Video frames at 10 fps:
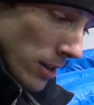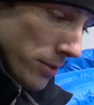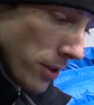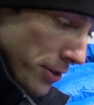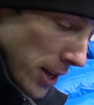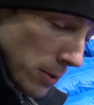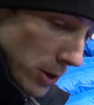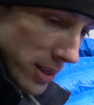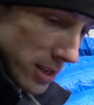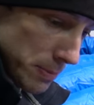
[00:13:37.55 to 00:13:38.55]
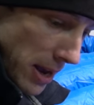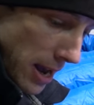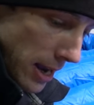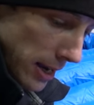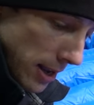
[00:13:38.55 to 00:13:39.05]
the thing with this
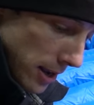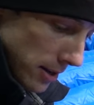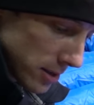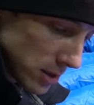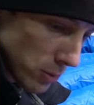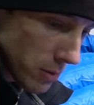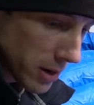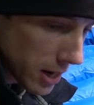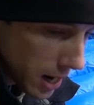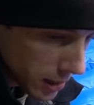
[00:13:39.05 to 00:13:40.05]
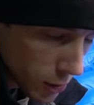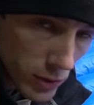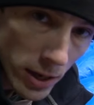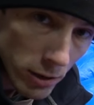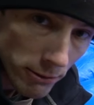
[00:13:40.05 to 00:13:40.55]
bag, and this is where we could kind of go
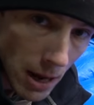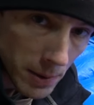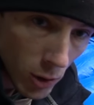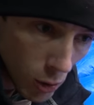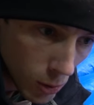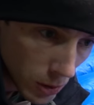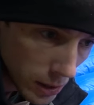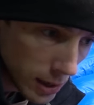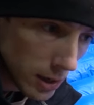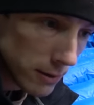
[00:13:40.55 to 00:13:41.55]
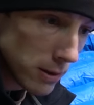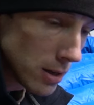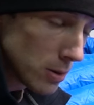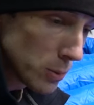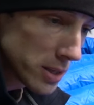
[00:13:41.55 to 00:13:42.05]
down a rabbit hole of
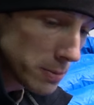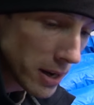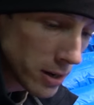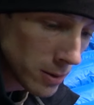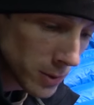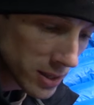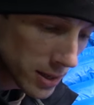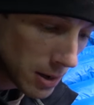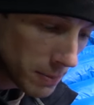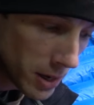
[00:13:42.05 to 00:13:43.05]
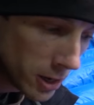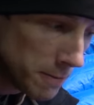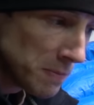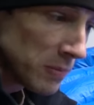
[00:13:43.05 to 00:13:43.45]
what's better and what's not better.